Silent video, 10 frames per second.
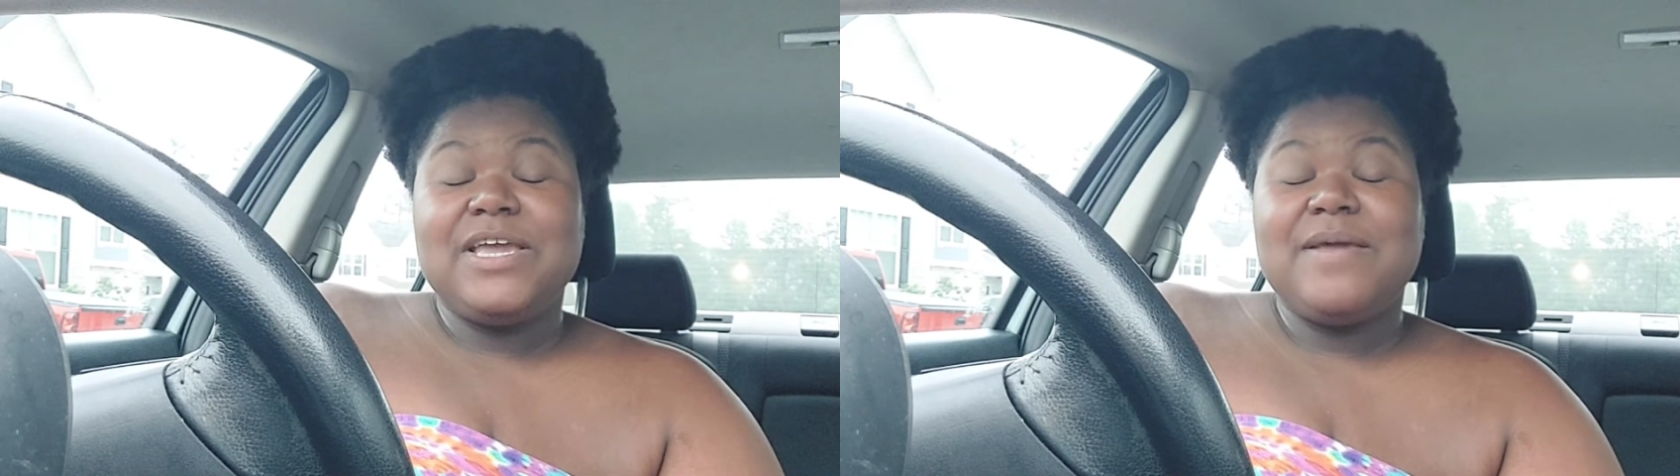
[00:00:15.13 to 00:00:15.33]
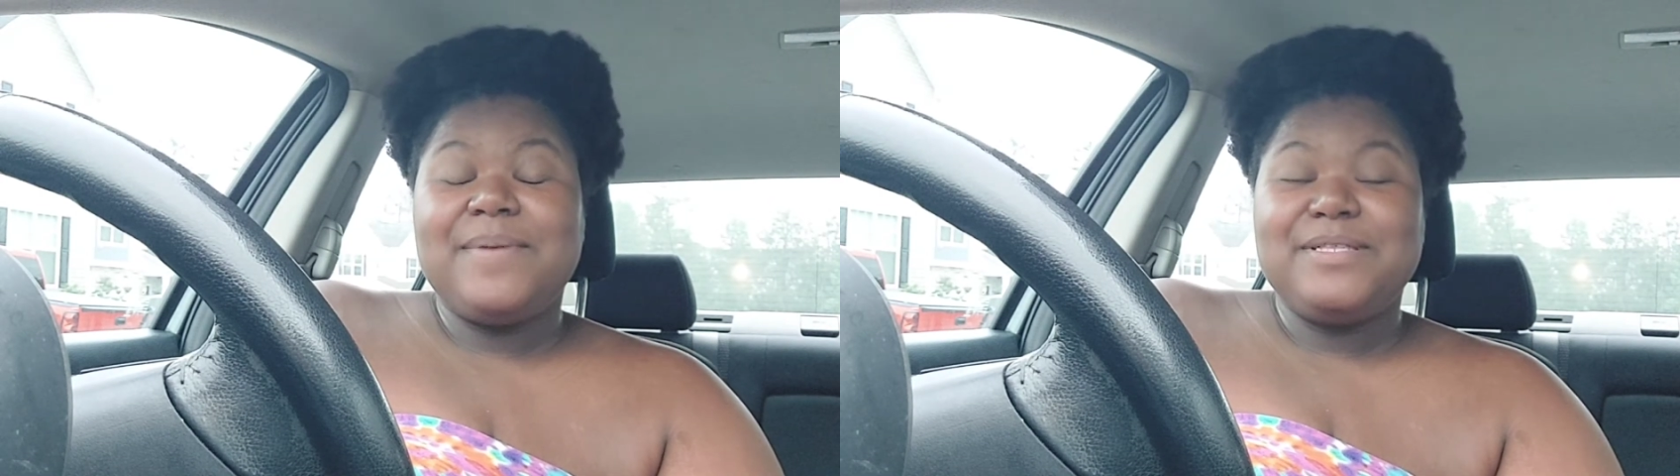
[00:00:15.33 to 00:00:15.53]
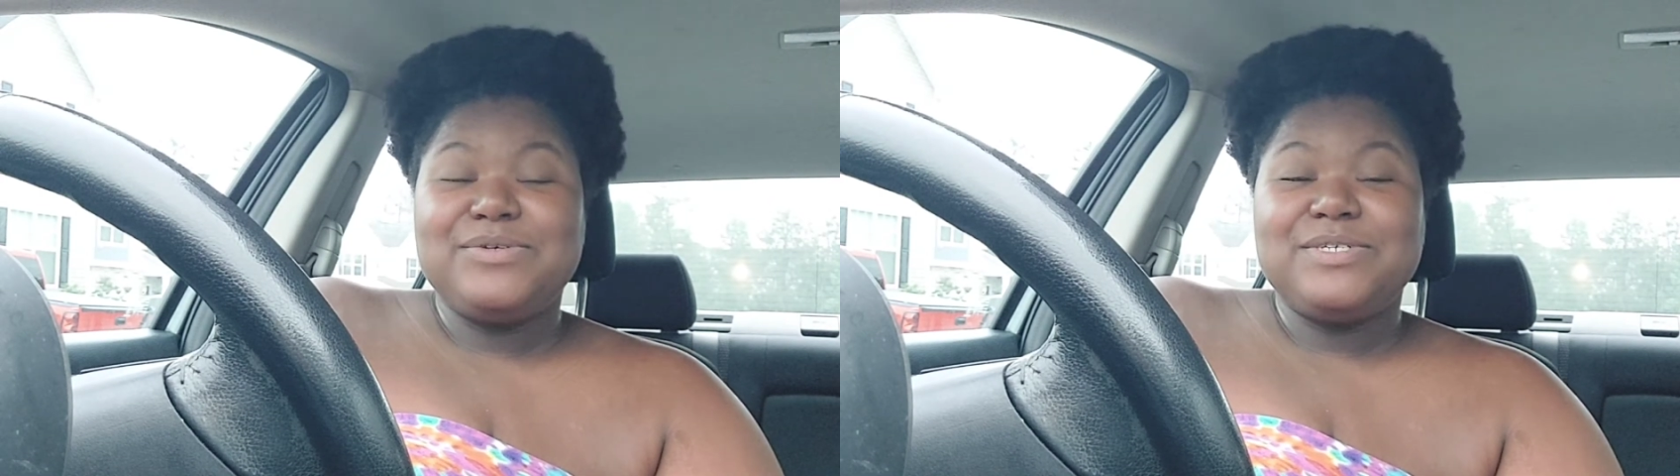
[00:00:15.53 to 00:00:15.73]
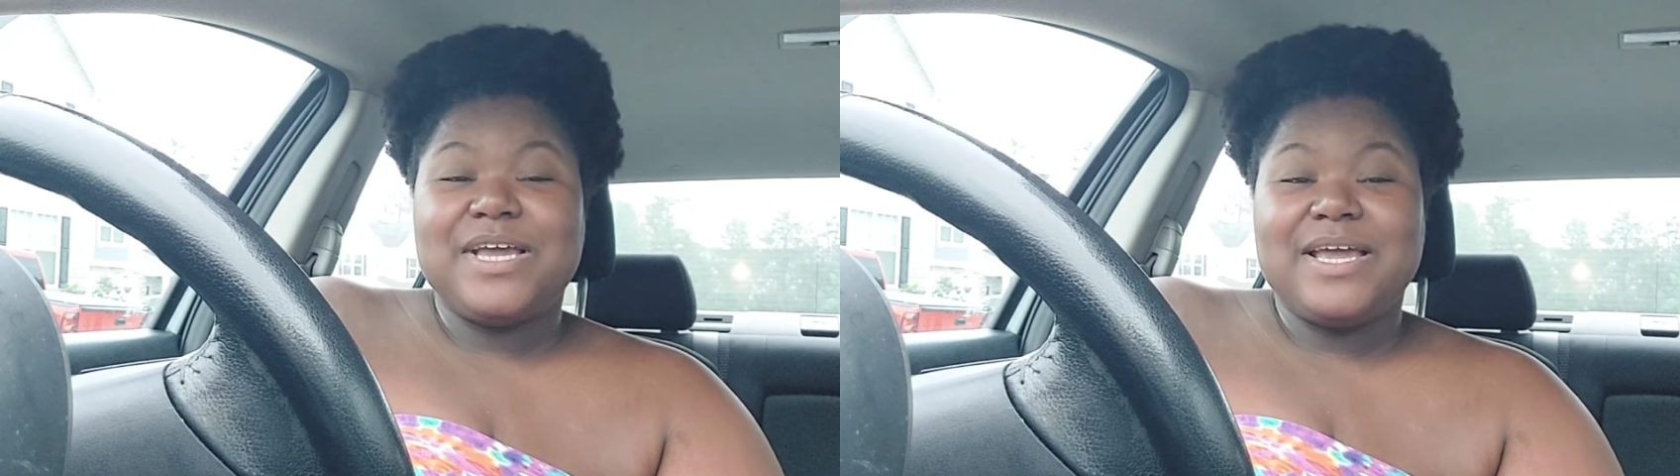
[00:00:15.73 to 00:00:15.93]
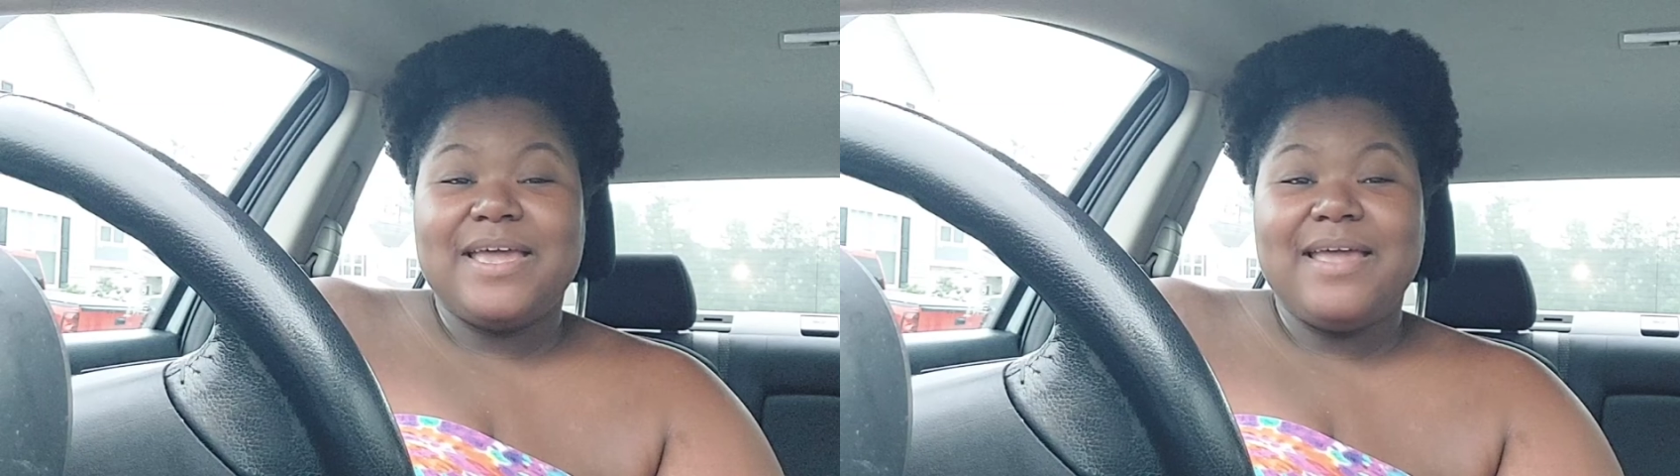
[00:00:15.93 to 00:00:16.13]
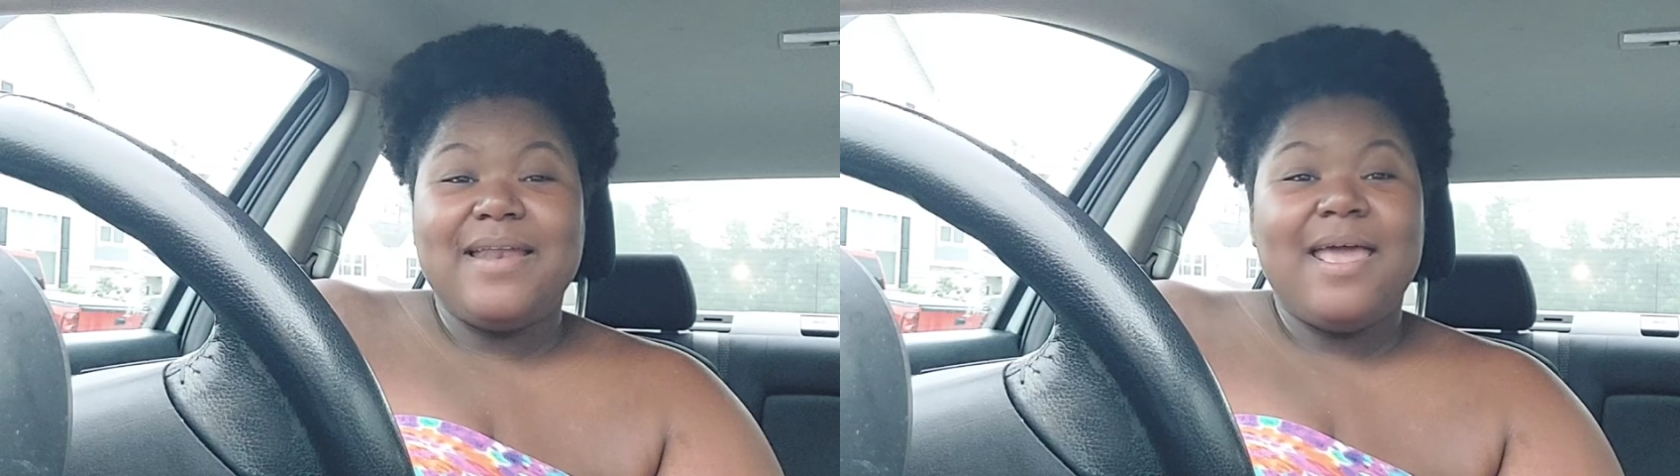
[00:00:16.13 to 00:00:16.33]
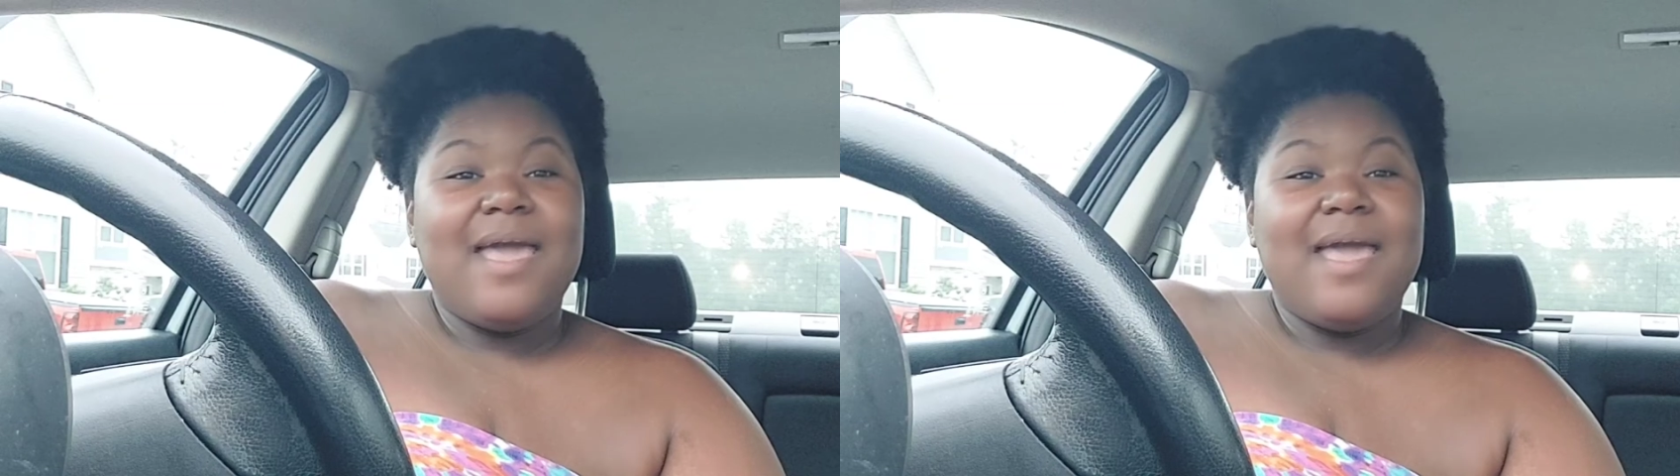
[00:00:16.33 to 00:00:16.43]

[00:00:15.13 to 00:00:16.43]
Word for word: and mental check in,